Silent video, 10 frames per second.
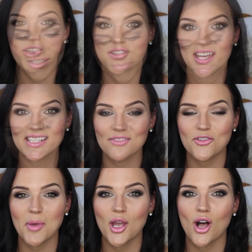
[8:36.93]
So that's it
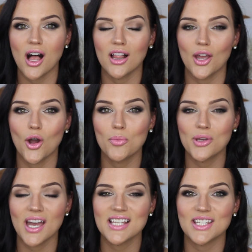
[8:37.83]
for my haul. I hope
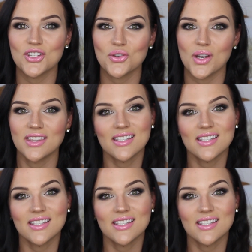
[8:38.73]
you guys enjoyed